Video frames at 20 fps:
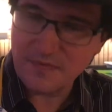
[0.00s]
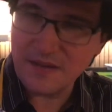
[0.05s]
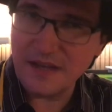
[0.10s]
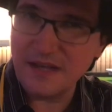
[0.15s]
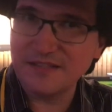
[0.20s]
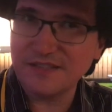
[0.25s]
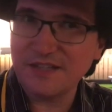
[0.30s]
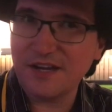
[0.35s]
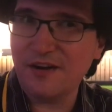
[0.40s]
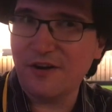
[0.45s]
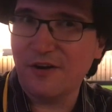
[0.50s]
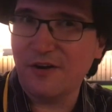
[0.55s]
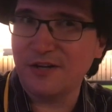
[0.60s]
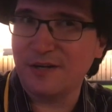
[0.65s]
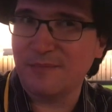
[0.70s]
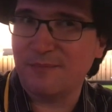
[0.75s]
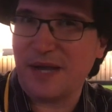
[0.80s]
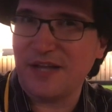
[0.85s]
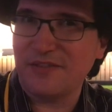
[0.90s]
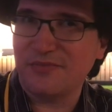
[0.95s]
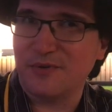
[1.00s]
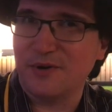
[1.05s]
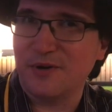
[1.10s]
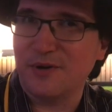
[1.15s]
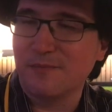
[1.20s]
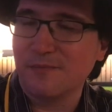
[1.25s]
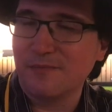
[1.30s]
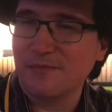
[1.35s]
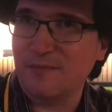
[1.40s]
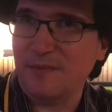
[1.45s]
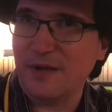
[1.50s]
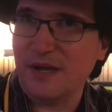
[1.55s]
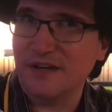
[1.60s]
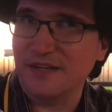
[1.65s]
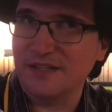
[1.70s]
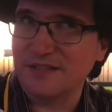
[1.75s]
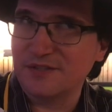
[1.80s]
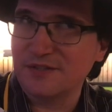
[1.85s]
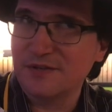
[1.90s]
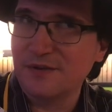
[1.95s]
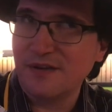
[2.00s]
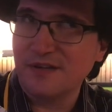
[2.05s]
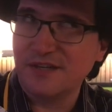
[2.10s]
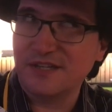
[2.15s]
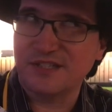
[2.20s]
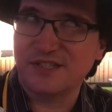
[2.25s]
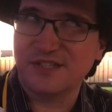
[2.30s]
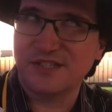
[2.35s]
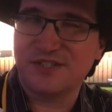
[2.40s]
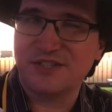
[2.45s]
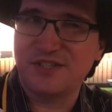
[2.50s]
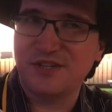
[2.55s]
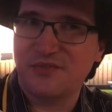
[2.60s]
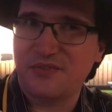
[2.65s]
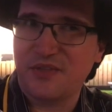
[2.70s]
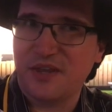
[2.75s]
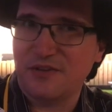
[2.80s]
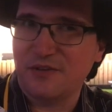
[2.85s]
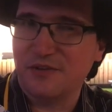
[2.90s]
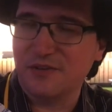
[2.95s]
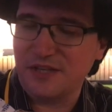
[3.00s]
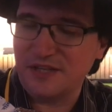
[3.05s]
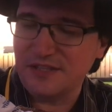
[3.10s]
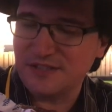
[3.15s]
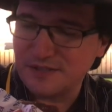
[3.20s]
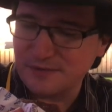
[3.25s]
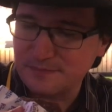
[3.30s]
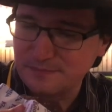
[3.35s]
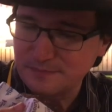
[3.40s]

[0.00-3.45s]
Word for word: it's kind of hard to bite through, to be honest, because it's just two thick cookies.